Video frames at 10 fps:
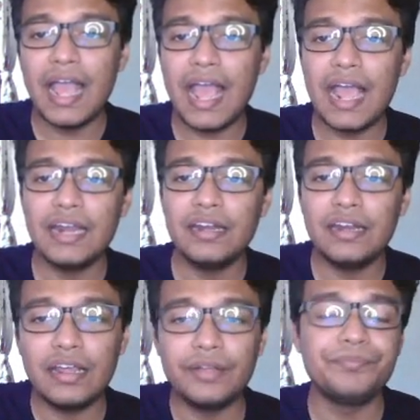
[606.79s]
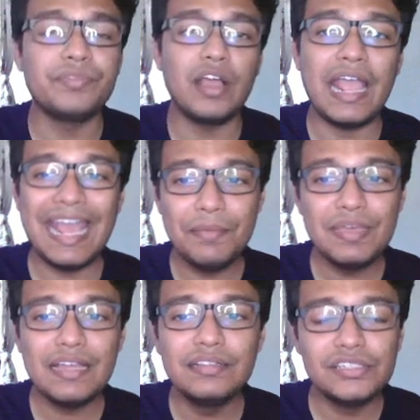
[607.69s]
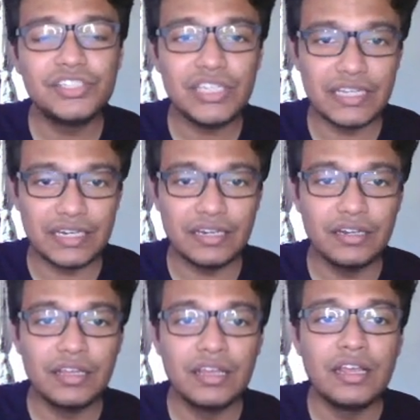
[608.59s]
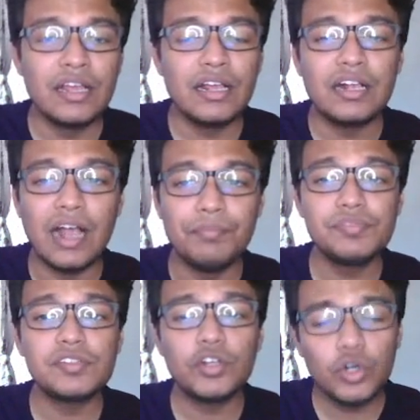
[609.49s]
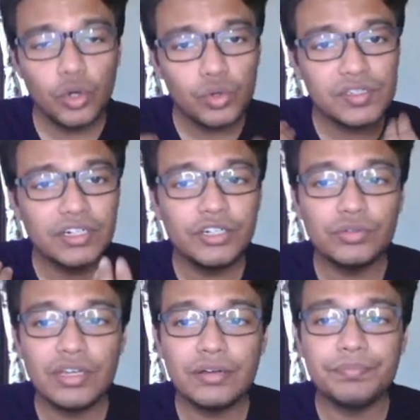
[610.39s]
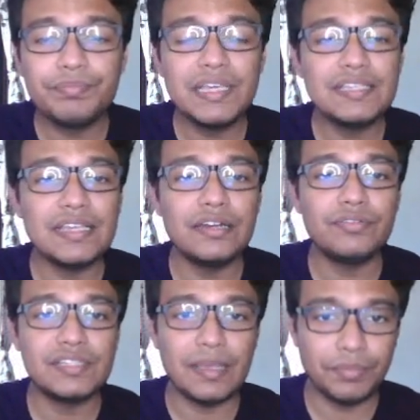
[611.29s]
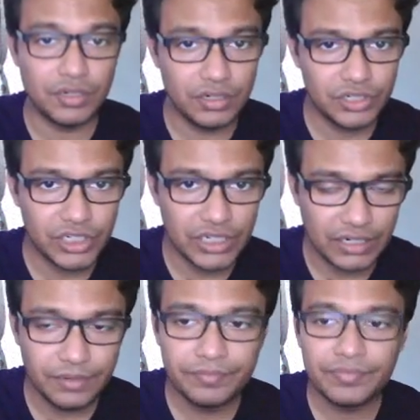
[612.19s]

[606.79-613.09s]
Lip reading: and ABL gene comes closer to the B cell receptor gene,